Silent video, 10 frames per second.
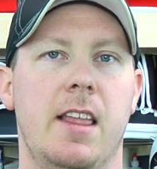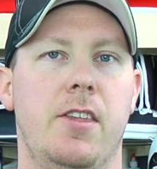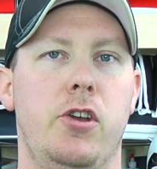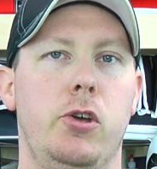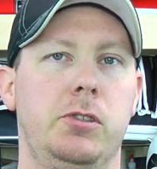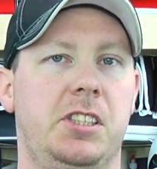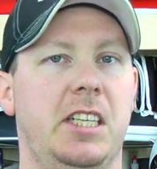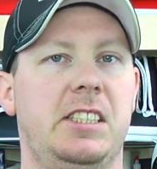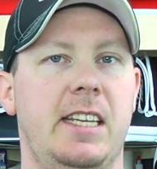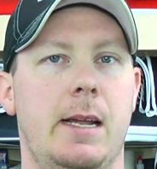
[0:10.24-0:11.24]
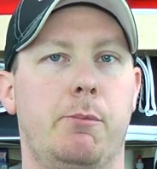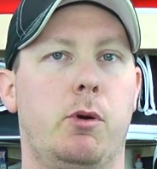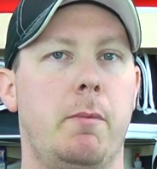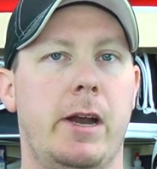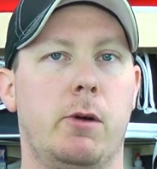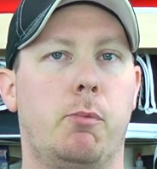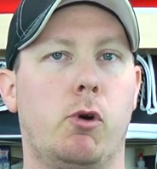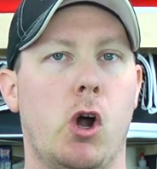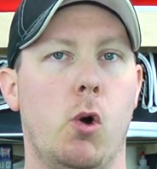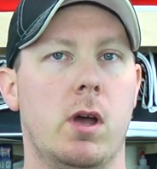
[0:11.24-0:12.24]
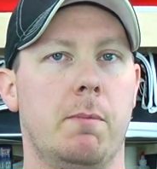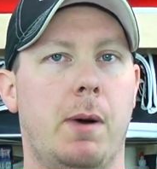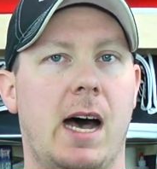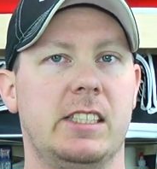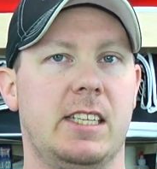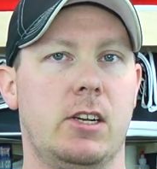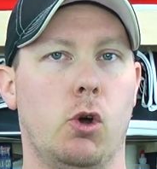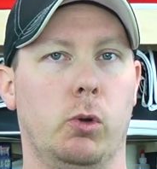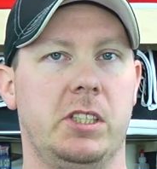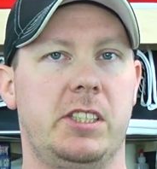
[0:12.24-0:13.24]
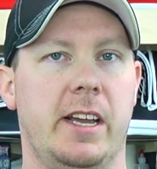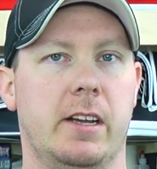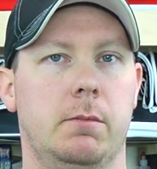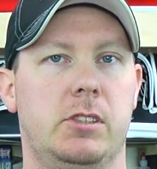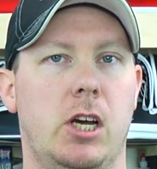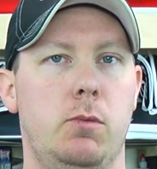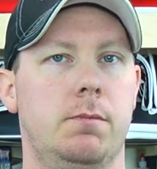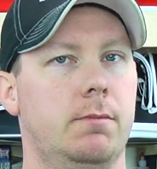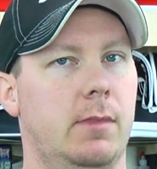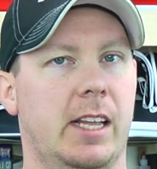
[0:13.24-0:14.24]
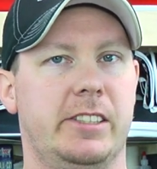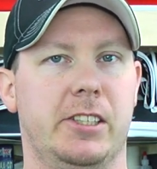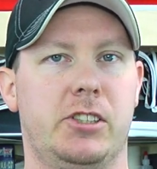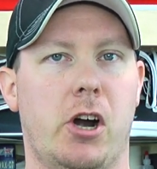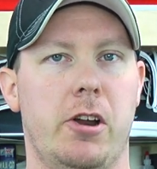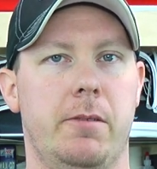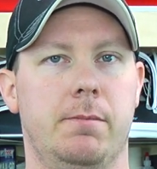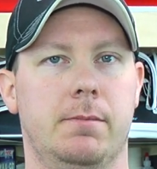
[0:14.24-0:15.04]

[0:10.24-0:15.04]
the new CCM Premier Pro composite goalie stick. So, let's get started.